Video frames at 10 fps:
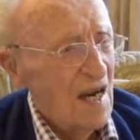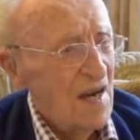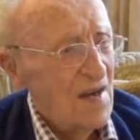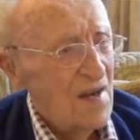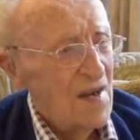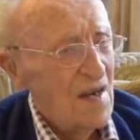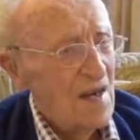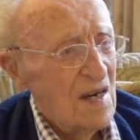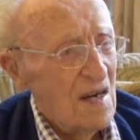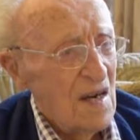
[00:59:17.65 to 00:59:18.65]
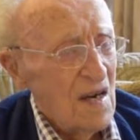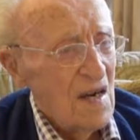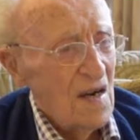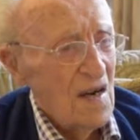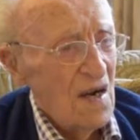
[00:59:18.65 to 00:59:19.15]
and uh,
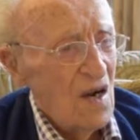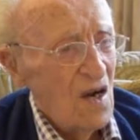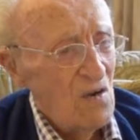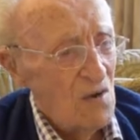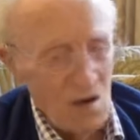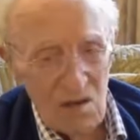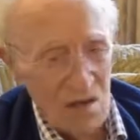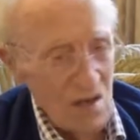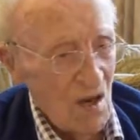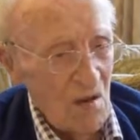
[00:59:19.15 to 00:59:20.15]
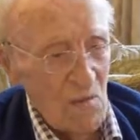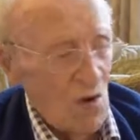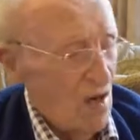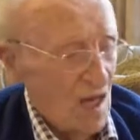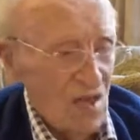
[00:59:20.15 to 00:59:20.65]
I was
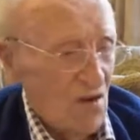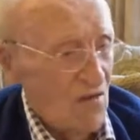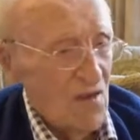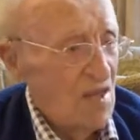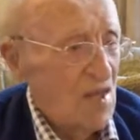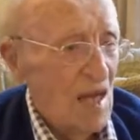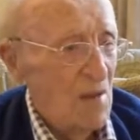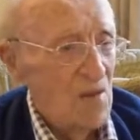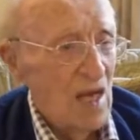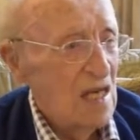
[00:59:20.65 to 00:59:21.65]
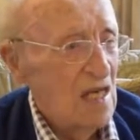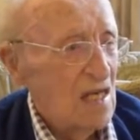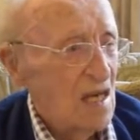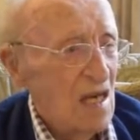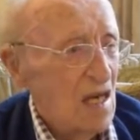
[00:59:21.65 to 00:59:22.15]
more or less suffered the same
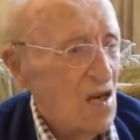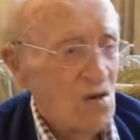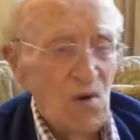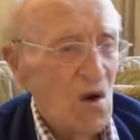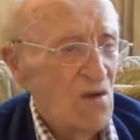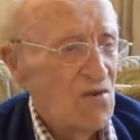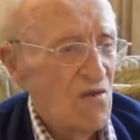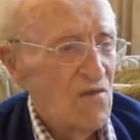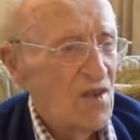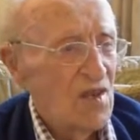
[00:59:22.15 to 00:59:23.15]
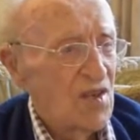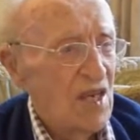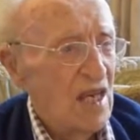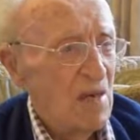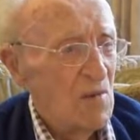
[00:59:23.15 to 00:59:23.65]
things because we all suffered the
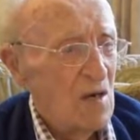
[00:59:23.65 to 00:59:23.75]
same.